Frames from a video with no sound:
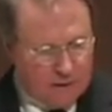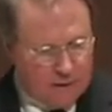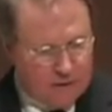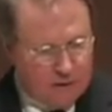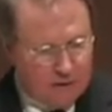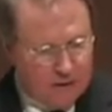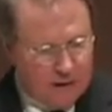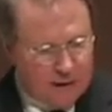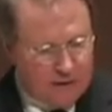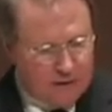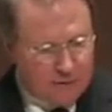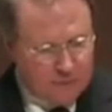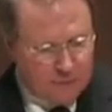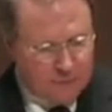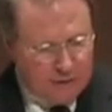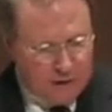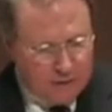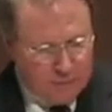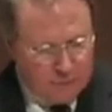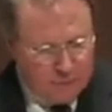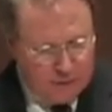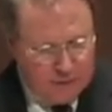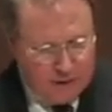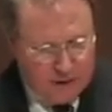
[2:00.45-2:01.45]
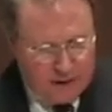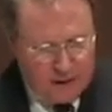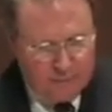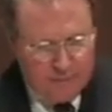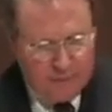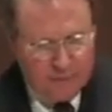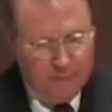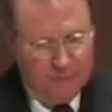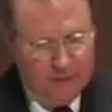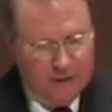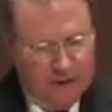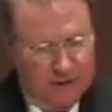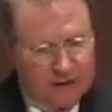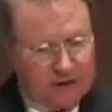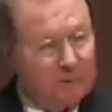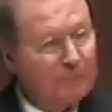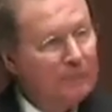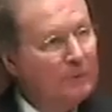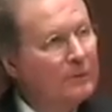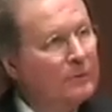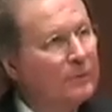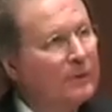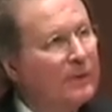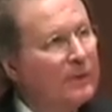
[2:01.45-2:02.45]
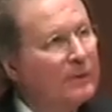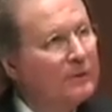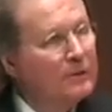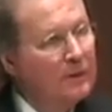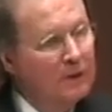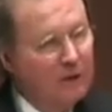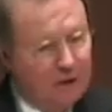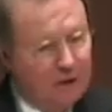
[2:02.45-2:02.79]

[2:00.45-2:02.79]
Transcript: Tonight's reading would not have been possible without the